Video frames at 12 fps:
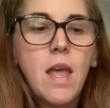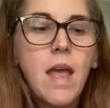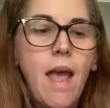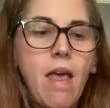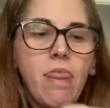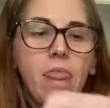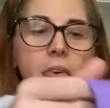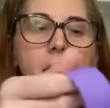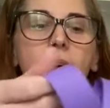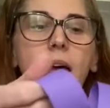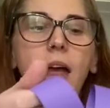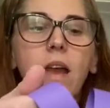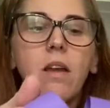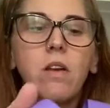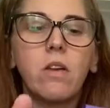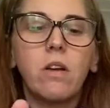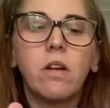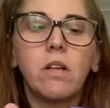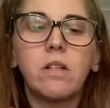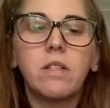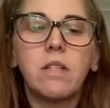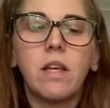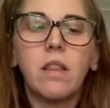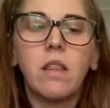And then you're gonna
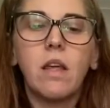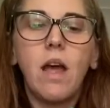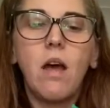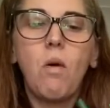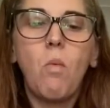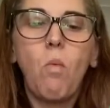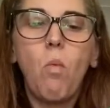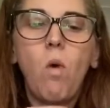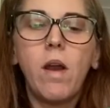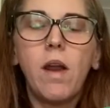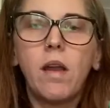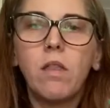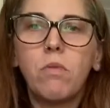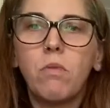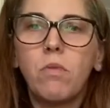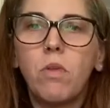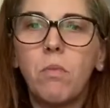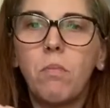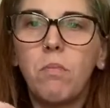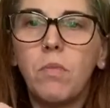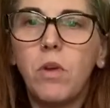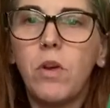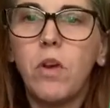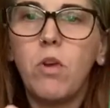stick that one end through
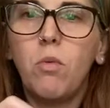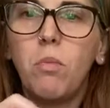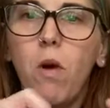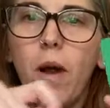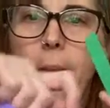your new one.